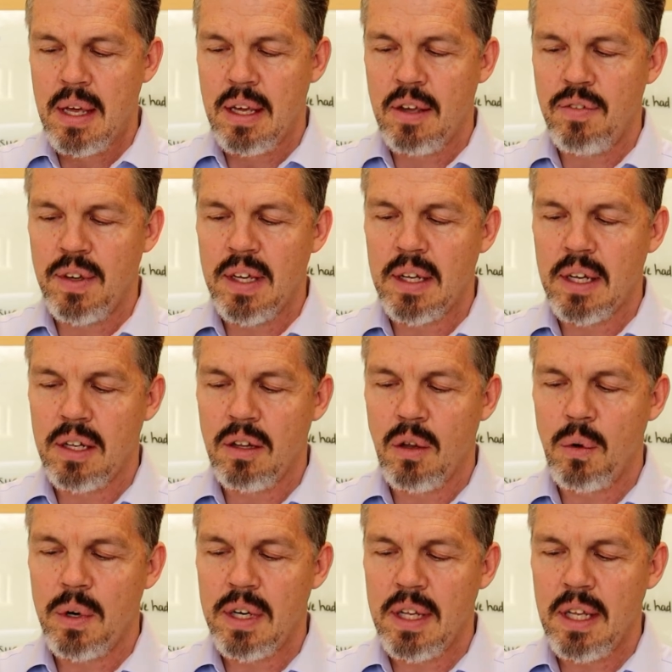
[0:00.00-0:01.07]
if you get
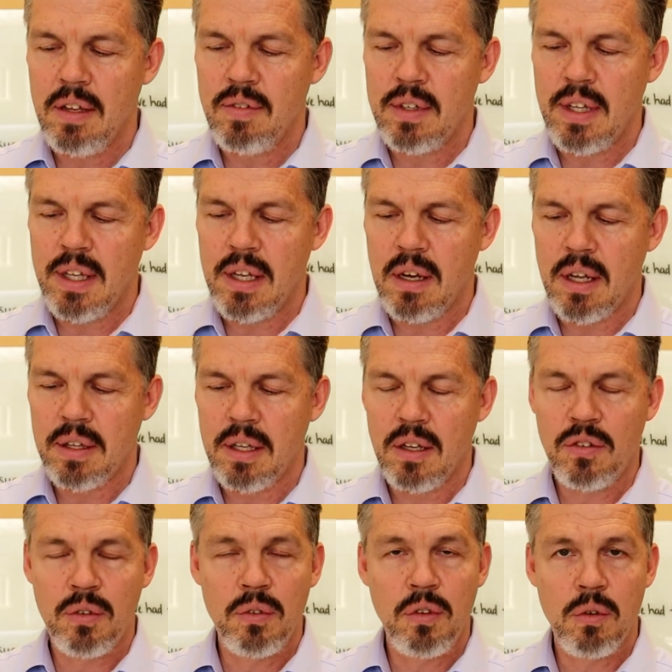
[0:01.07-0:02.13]
unloaded evenly on
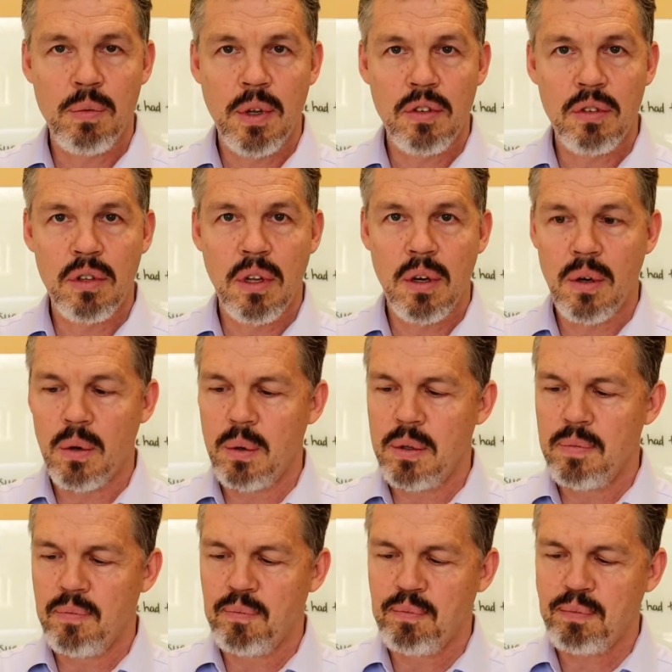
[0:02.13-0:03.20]
this or too much
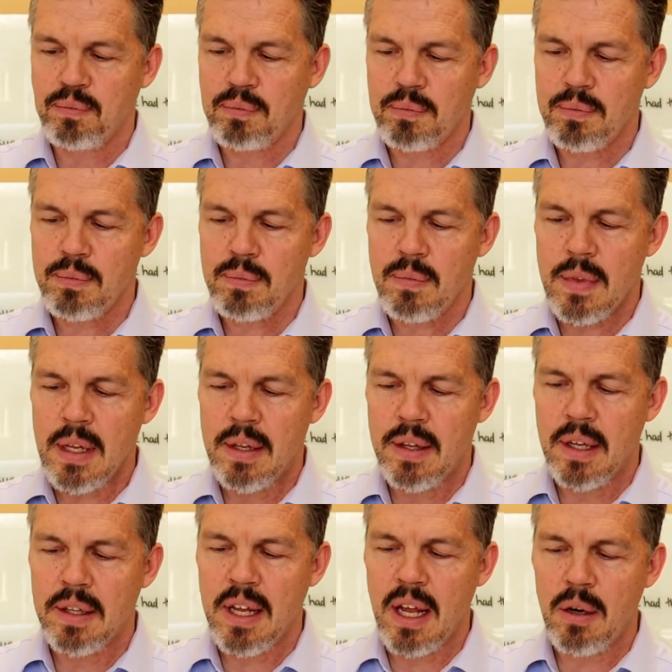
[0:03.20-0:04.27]
load,
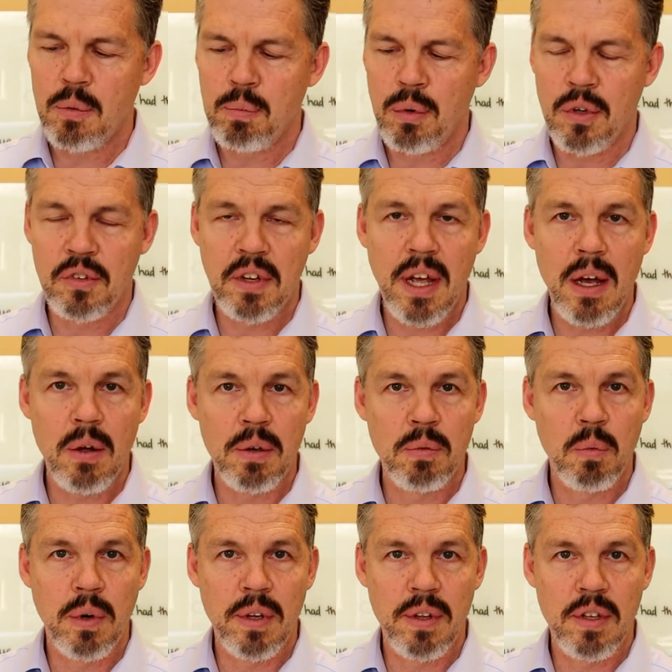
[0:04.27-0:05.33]
then that'll push out
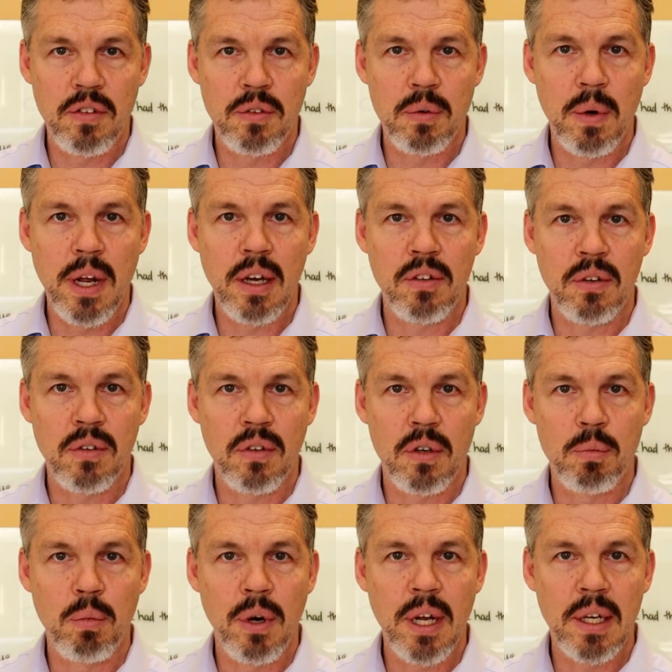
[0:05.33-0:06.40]
in one of these directions.
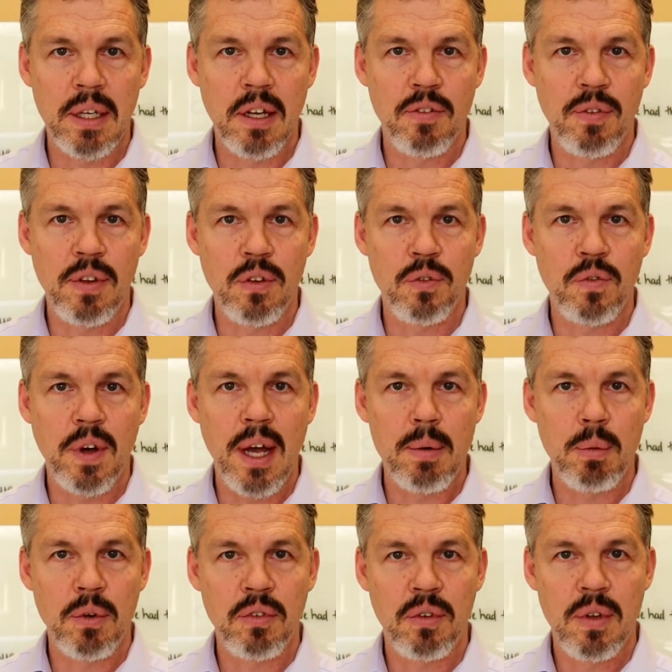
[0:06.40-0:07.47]
It'll break enough of these
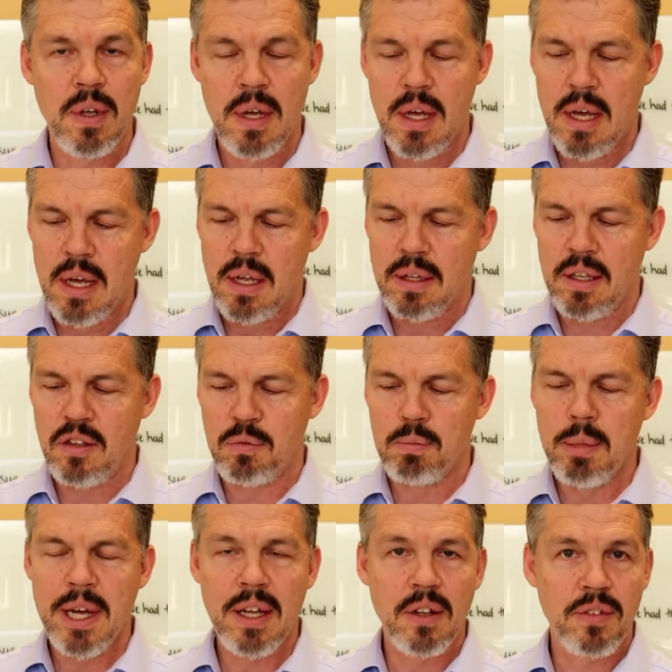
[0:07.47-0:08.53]
fibers, these
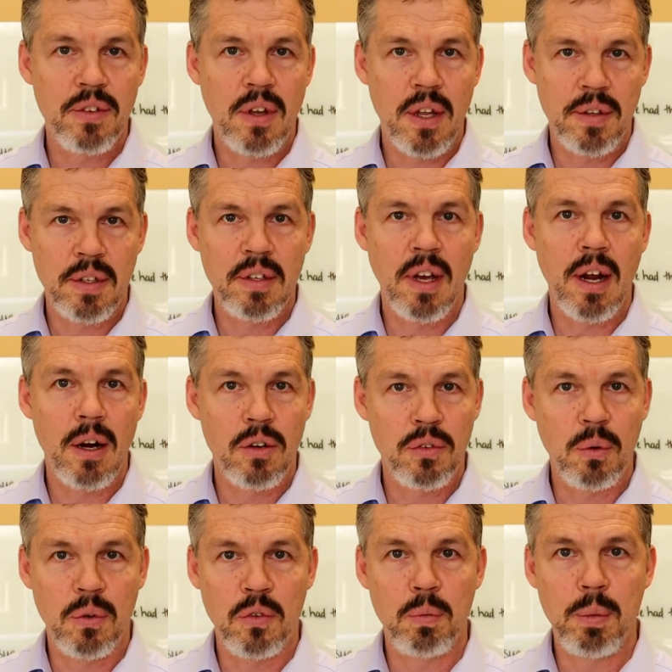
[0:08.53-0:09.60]
belts on the tire,
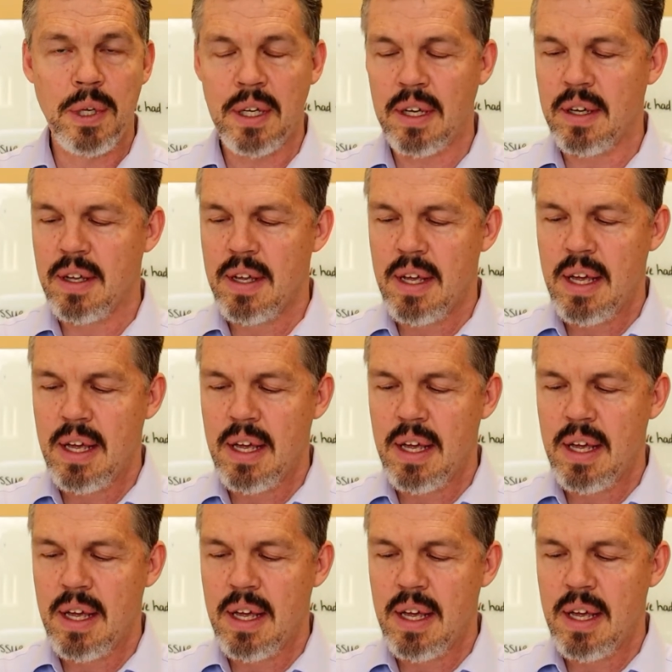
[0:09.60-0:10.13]
so to speak,